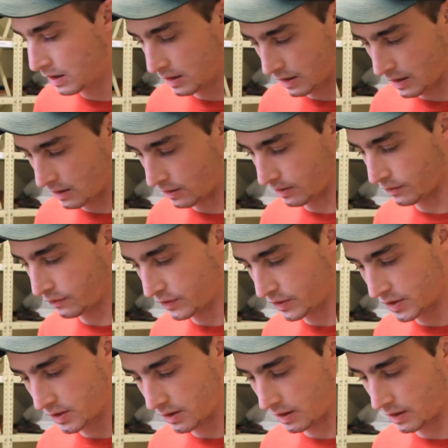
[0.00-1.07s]
Now, the
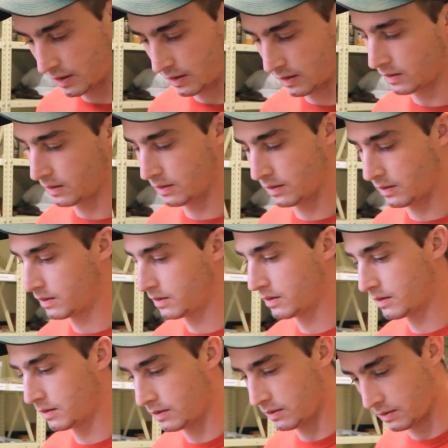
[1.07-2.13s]
first thing
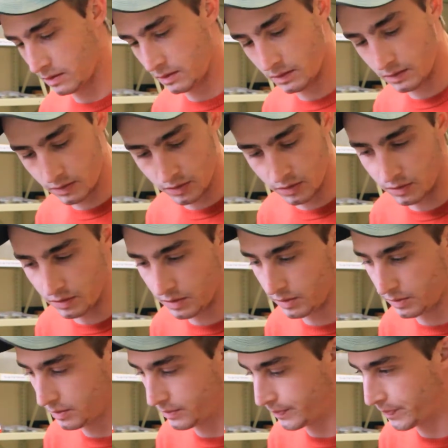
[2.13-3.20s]
to
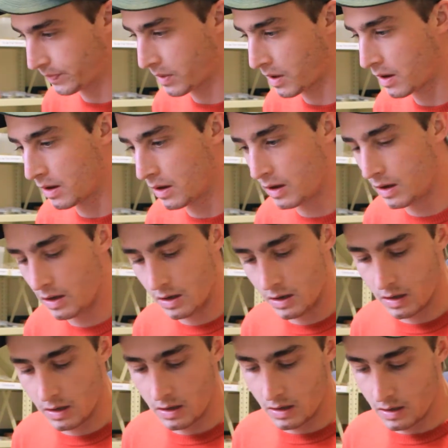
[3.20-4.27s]
do
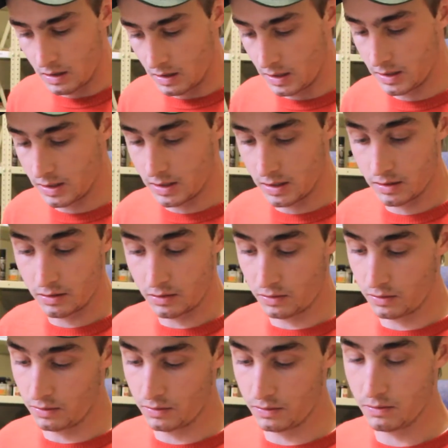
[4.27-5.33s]
is just
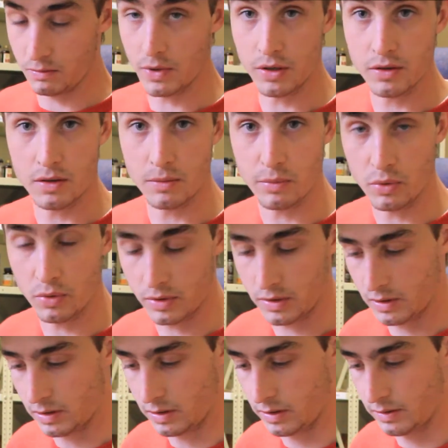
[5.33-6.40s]
to, most
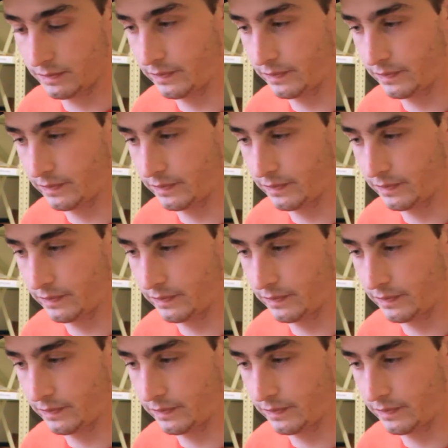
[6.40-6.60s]
importantly,